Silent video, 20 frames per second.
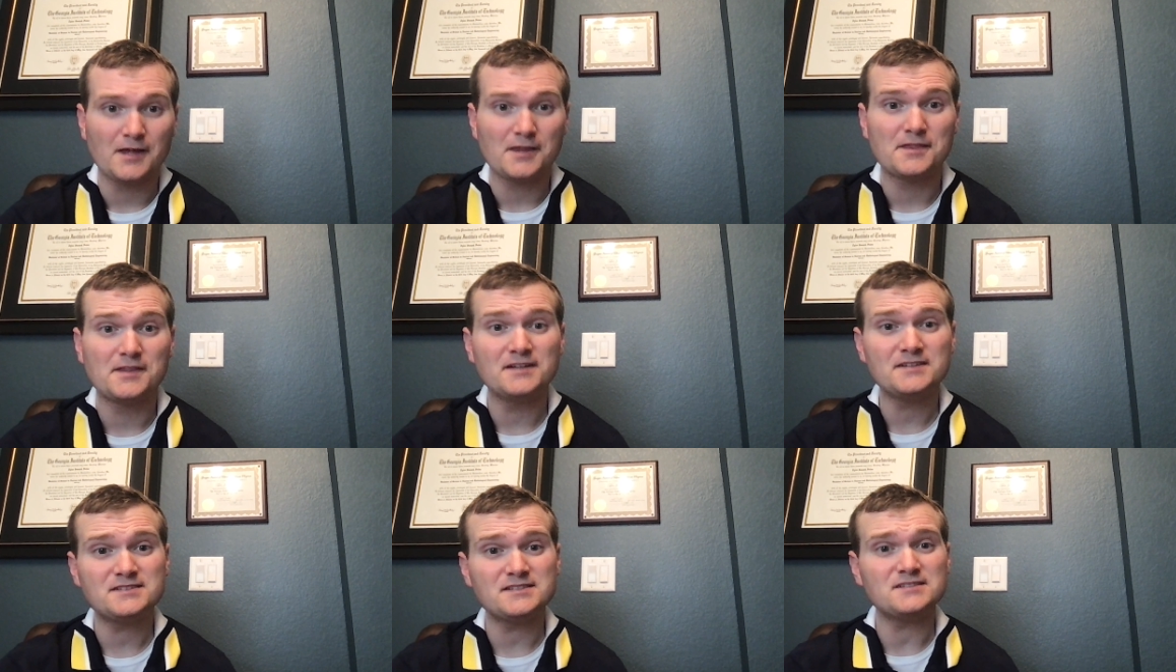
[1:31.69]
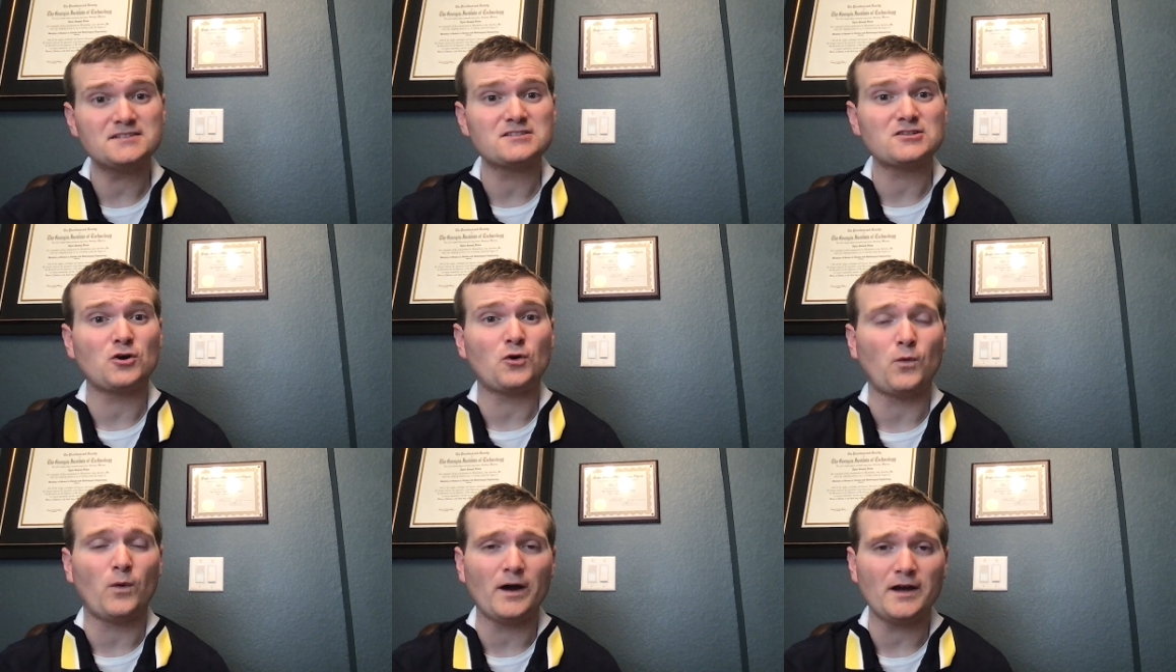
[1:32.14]
This is
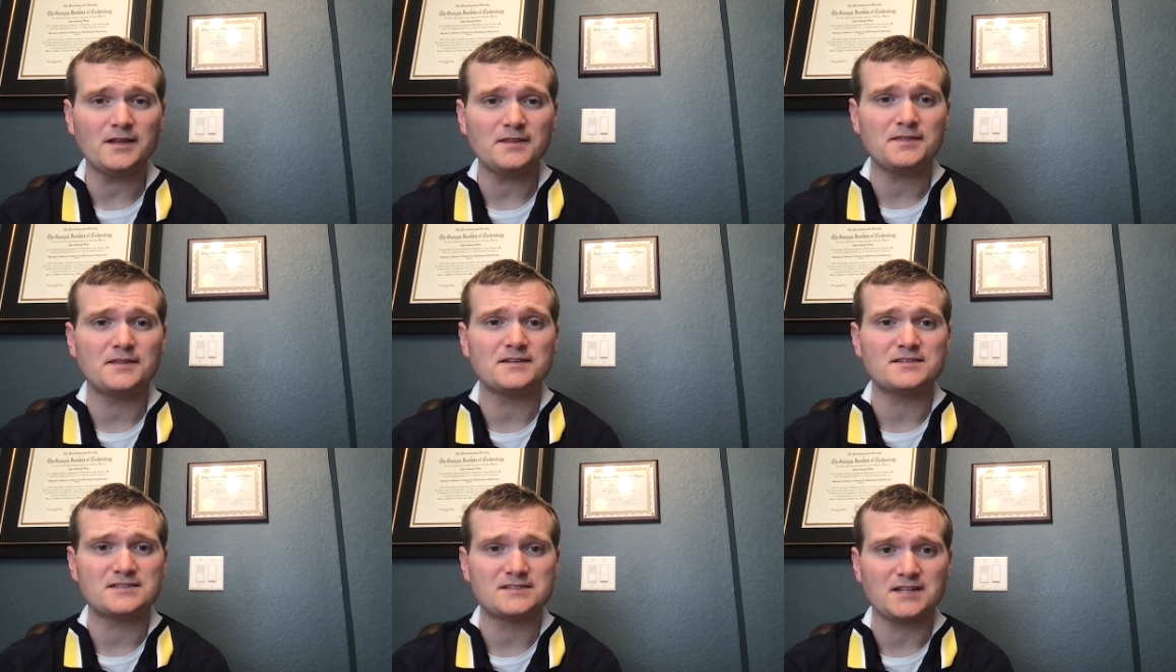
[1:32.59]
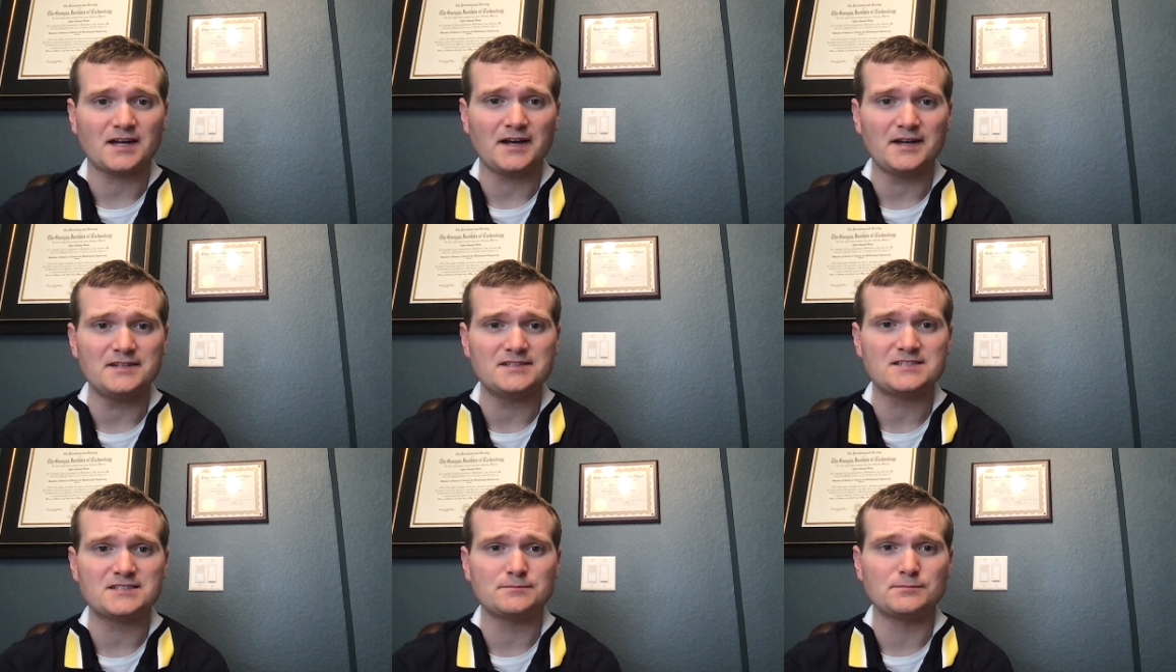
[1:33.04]
quite the
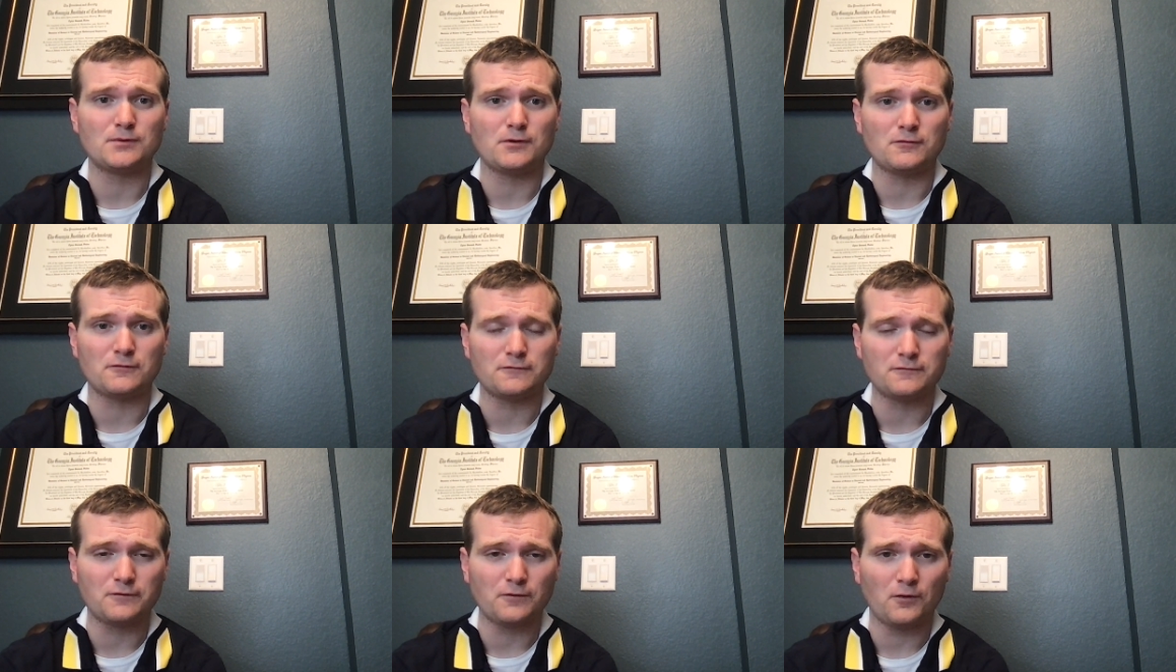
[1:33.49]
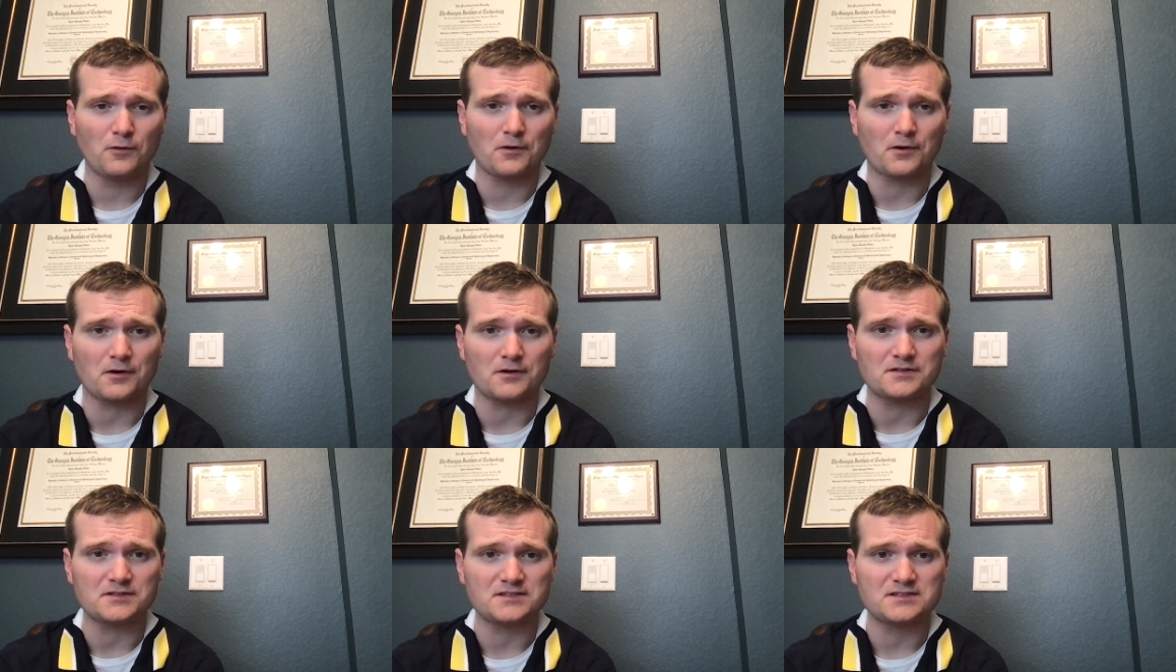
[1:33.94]
sizable
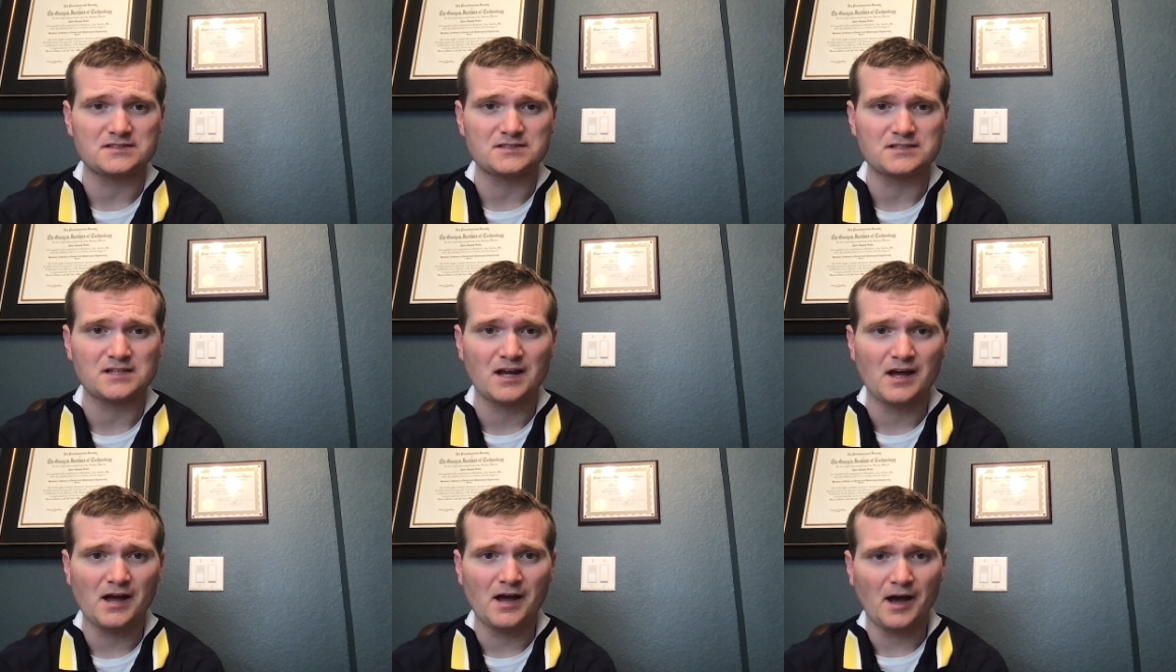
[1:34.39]
force,